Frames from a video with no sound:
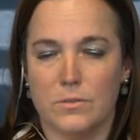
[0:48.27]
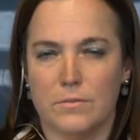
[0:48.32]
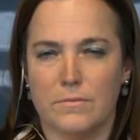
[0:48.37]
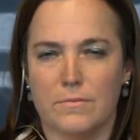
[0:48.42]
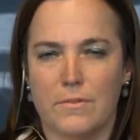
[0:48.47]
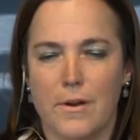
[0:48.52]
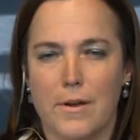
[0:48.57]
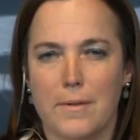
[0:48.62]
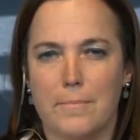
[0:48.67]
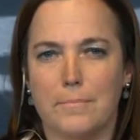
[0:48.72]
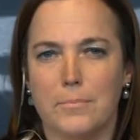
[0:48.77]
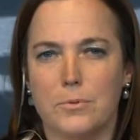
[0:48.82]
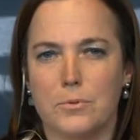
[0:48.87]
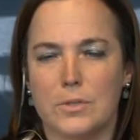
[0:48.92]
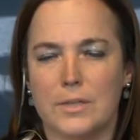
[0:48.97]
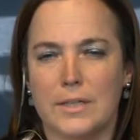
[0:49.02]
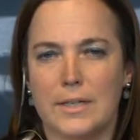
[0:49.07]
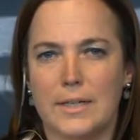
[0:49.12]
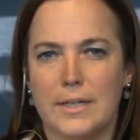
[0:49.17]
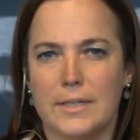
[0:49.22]
of very
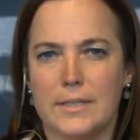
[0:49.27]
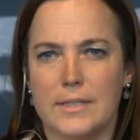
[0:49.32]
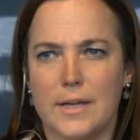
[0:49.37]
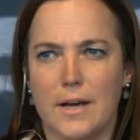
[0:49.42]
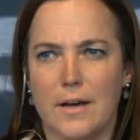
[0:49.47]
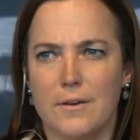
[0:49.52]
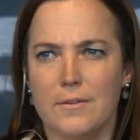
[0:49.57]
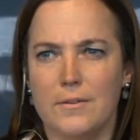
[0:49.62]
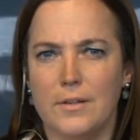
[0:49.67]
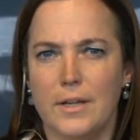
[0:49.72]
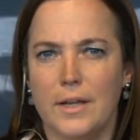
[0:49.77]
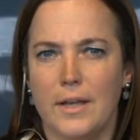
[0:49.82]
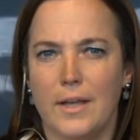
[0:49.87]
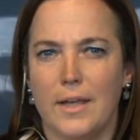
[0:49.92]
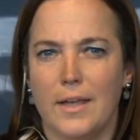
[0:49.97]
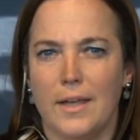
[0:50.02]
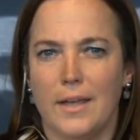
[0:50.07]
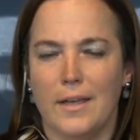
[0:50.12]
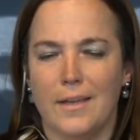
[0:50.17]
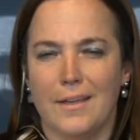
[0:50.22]
importantly down.
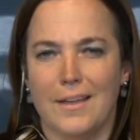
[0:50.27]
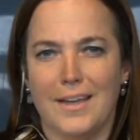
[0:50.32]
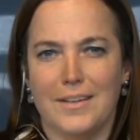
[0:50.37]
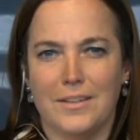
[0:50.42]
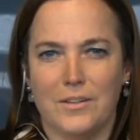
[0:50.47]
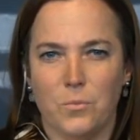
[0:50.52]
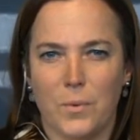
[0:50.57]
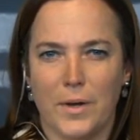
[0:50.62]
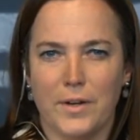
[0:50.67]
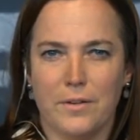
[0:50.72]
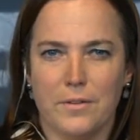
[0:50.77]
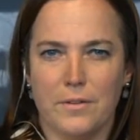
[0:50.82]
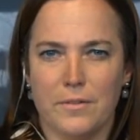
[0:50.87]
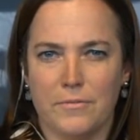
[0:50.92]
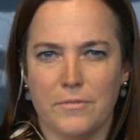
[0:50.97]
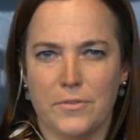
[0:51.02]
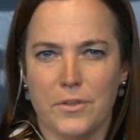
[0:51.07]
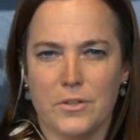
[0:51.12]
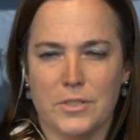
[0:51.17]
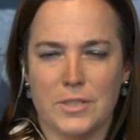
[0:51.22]
And in one
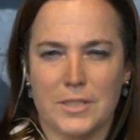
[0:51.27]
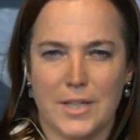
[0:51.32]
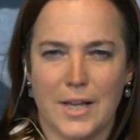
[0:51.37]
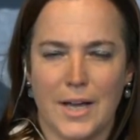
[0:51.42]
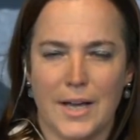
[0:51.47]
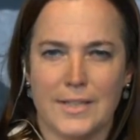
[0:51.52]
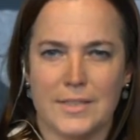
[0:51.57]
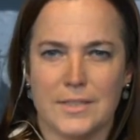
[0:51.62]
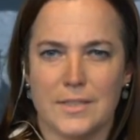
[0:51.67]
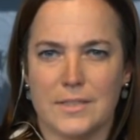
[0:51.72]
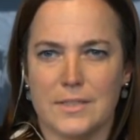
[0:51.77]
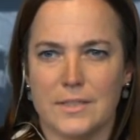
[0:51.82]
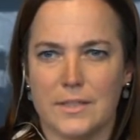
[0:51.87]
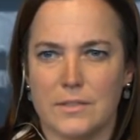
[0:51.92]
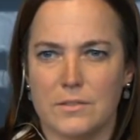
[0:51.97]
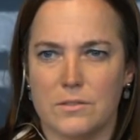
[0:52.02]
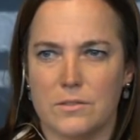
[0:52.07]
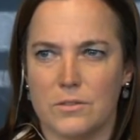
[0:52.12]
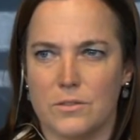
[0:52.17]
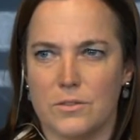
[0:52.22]
of those slides, I said,
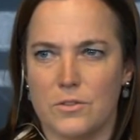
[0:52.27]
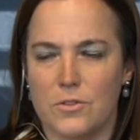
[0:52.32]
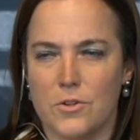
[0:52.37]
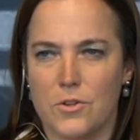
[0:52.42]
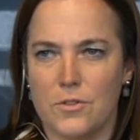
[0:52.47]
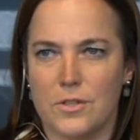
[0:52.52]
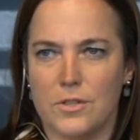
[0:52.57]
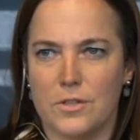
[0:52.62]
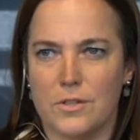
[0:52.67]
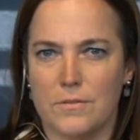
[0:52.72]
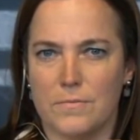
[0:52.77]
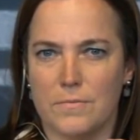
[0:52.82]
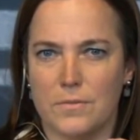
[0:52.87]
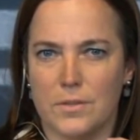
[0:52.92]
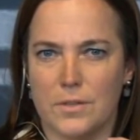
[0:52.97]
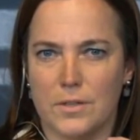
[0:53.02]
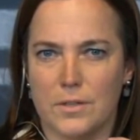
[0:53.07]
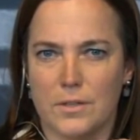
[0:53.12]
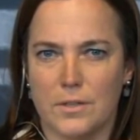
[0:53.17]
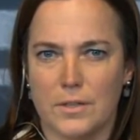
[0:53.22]

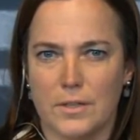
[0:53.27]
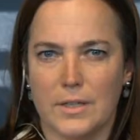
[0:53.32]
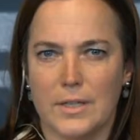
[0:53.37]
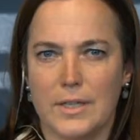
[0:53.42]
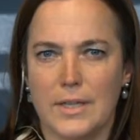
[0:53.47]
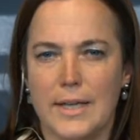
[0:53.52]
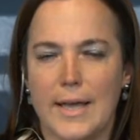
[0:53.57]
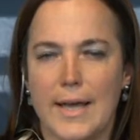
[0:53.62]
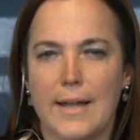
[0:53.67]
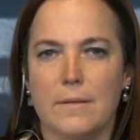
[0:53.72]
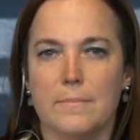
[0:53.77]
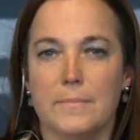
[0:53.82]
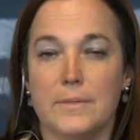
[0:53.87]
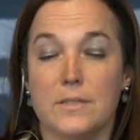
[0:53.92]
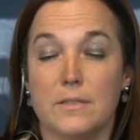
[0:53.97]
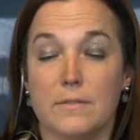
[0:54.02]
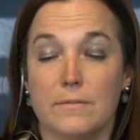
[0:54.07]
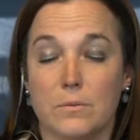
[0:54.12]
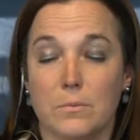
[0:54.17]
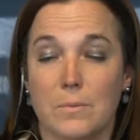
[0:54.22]
the key
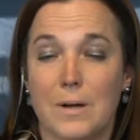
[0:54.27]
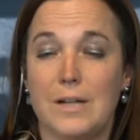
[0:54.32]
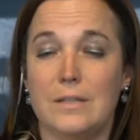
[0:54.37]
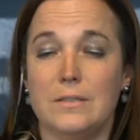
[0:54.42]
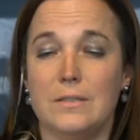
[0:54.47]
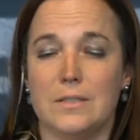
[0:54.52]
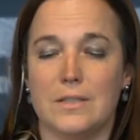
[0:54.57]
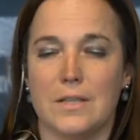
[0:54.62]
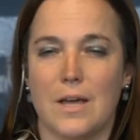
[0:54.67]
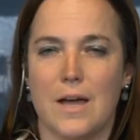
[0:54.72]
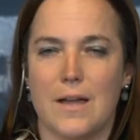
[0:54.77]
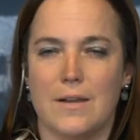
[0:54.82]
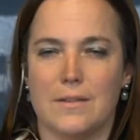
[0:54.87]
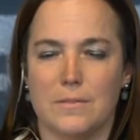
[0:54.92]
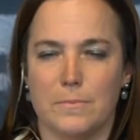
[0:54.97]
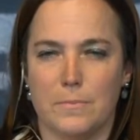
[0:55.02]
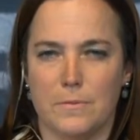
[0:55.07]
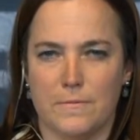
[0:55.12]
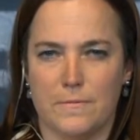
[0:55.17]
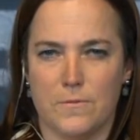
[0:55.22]
elements of a well-designed
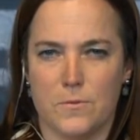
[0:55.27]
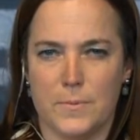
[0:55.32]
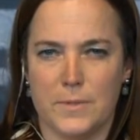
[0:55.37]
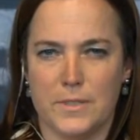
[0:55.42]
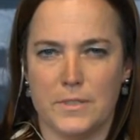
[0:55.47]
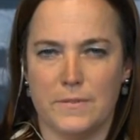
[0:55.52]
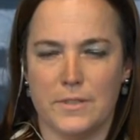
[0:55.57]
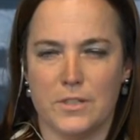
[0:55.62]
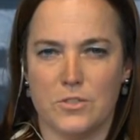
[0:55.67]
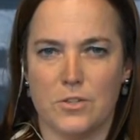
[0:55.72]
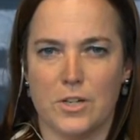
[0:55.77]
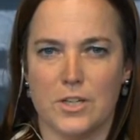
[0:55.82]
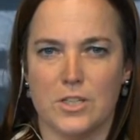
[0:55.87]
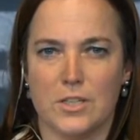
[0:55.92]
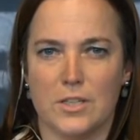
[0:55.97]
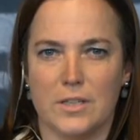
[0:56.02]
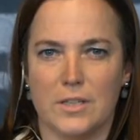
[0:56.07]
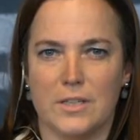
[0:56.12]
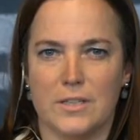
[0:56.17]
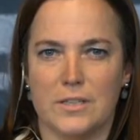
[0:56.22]
performance fee
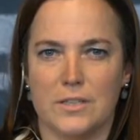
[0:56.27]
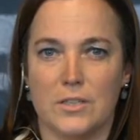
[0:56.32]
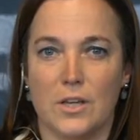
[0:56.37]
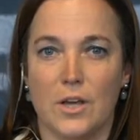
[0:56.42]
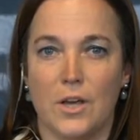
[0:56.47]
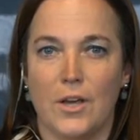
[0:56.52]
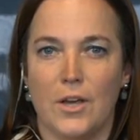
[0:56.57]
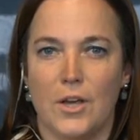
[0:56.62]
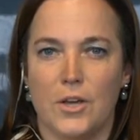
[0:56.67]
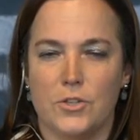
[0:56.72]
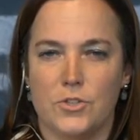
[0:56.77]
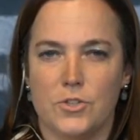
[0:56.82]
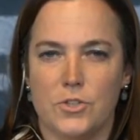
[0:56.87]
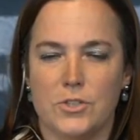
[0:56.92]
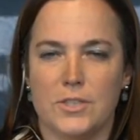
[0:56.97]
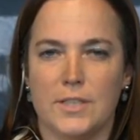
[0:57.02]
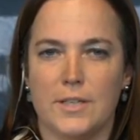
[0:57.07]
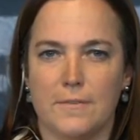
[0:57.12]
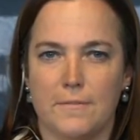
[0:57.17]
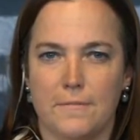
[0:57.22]
structure is
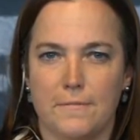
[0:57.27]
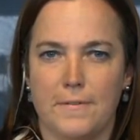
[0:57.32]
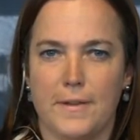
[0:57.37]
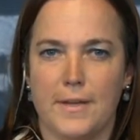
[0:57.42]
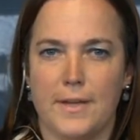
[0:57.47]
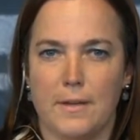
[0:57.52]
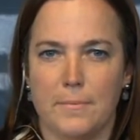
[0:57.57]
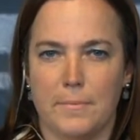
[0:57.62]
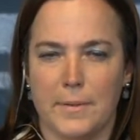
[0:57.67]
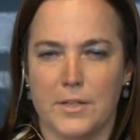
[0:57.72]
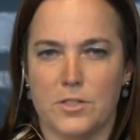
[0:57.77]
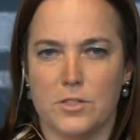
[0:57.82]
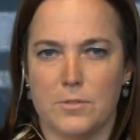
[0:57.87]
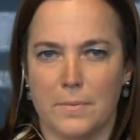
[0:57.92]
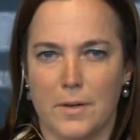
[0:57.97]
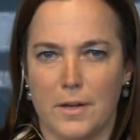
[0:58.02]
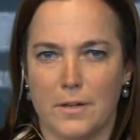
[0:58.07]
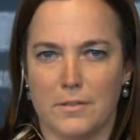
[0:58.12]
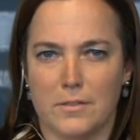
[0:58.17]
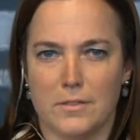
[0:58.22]
choosing a fair
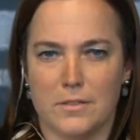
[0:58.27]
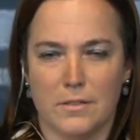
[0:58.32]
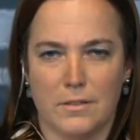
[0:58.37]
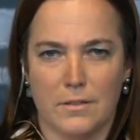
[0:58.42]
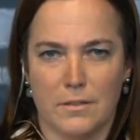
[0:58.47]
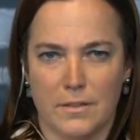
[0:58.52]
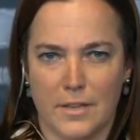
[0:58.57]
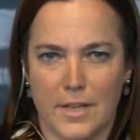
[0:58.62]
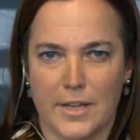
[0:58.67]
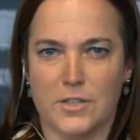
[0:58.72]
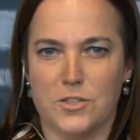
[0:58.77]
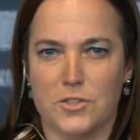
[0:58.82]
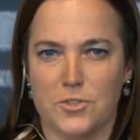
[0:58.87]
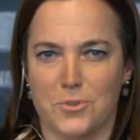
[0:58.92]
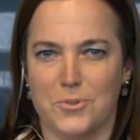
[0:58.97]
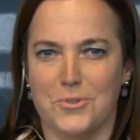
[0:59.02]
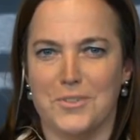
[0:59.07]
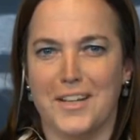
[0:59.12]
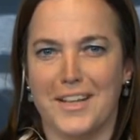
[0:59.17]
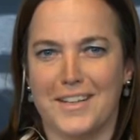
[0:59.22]
benchmark. So thanks,
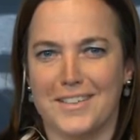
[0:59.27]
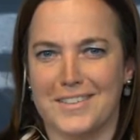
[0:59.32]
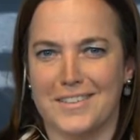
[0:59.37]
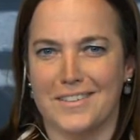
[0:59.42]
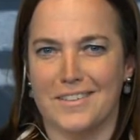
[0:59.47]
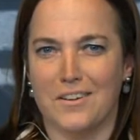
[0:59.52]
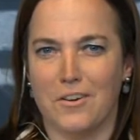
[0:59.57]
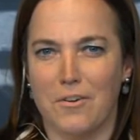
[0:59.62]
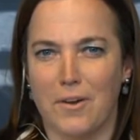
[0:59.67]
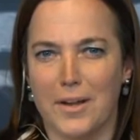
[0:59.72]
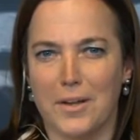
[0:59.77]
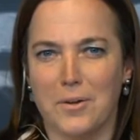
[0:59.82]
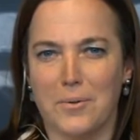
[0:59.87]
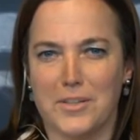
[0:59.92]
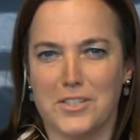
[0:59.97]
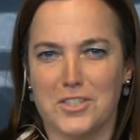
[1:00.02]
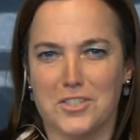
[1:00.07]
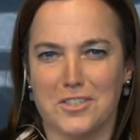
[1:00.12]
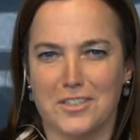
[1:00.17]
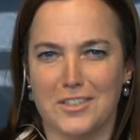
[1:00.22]
Sean. That's a great
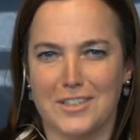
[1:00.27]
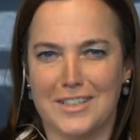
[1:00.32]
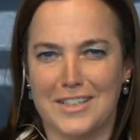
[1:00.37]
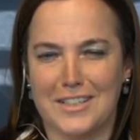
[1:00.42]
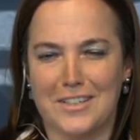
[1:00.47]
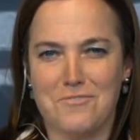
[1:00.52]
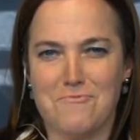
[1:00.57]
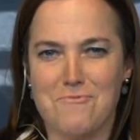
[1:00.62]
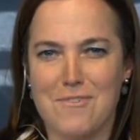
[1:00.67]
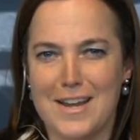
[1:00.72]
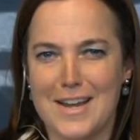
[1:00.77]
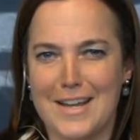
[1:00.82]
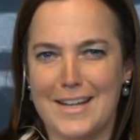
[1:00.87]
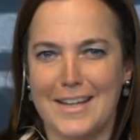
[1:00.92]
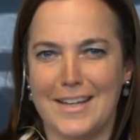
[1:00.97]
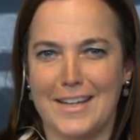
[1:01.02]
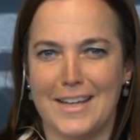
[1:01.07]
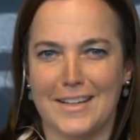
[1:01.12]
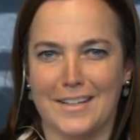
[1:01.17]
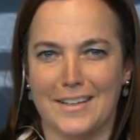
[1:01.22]
question because I didn't
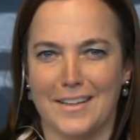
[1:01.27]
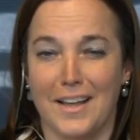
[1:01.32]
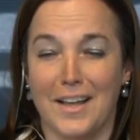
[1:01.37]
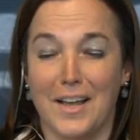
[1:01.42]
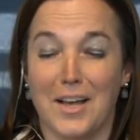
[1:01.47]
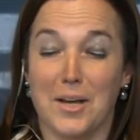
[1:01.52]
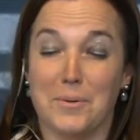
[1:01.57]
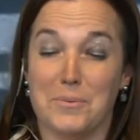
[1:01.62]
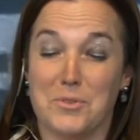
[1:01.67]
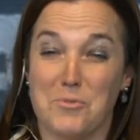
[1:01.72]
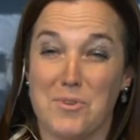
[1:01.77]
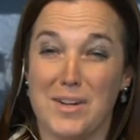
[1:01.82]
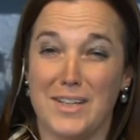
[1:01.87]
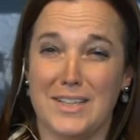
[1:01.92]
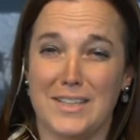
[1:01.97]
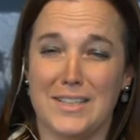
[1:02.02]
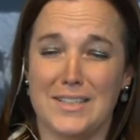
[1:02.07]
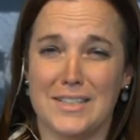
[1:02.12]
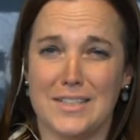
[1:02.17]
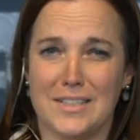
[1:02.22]
really get it. I was already
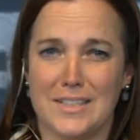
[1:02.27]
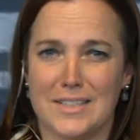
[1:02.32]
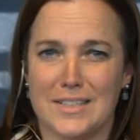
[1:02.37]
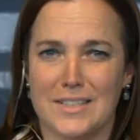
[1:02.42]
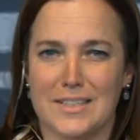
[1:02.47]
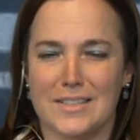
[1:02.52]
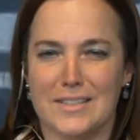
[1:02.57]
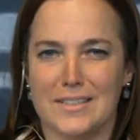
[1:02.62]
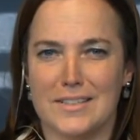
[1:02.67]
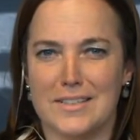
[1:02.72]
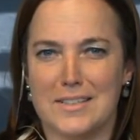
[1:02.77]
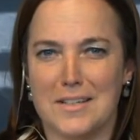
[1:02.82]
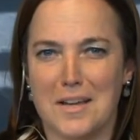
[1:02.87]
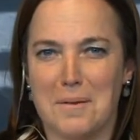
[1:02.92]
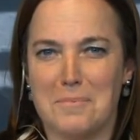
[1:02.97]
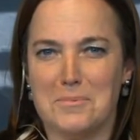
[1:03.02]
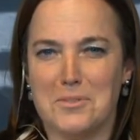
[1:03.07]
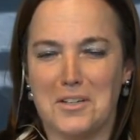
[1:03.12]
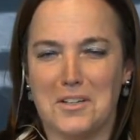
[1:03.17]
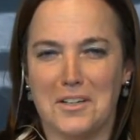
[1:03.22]
eating into Duncan's
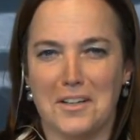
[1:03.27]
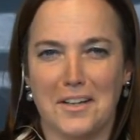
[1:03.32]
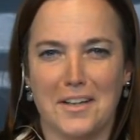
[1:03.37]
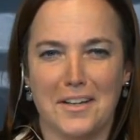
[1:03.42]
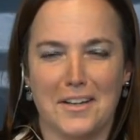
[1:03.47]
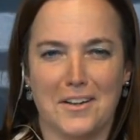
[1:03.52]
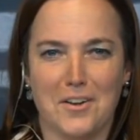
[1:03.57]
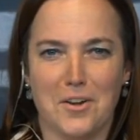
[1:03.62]
time, so I didn't get an